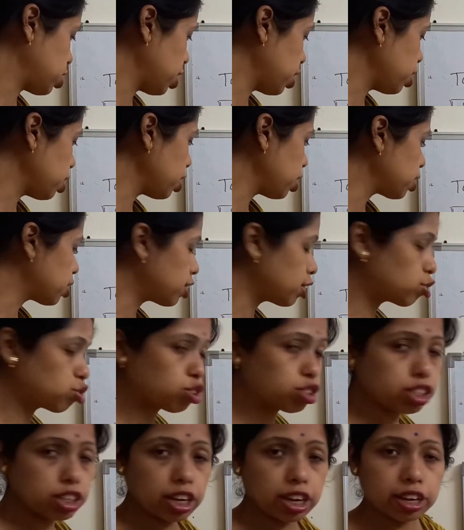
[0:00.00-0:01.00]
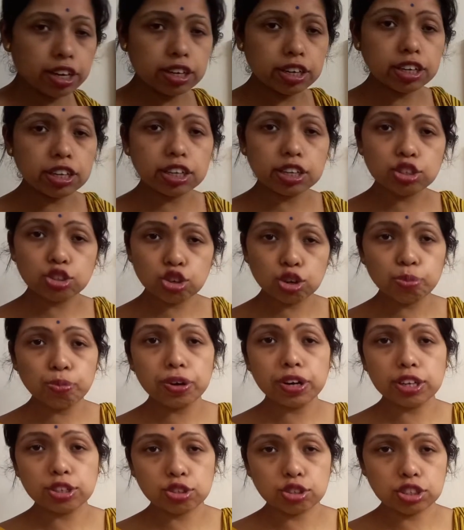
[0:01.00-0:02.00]
and dissociate. It should be
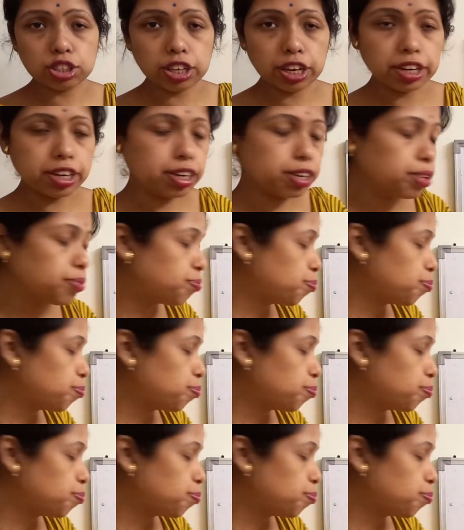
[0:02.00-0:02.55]
dissociate.